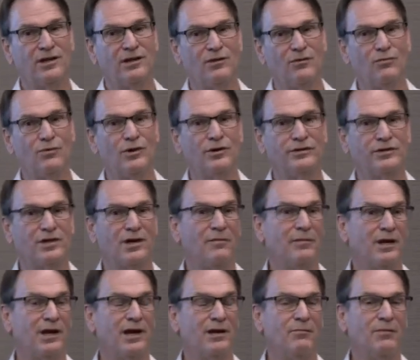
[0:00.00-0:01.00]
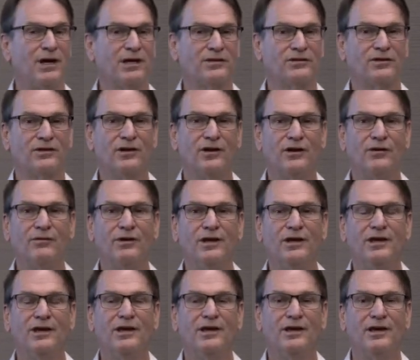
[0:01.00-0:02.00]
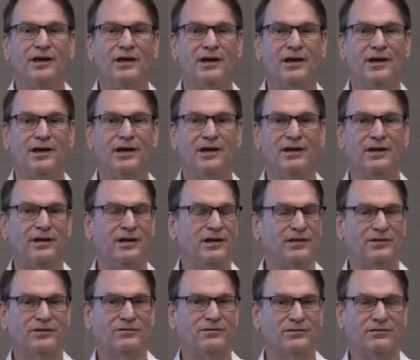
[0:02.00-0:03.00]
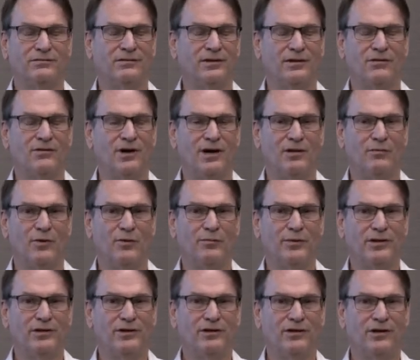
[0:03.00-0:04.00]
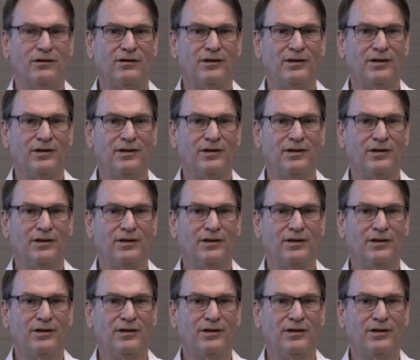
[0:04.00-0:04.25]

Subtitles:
in the world is coming out of Mexico, and it's incredible material.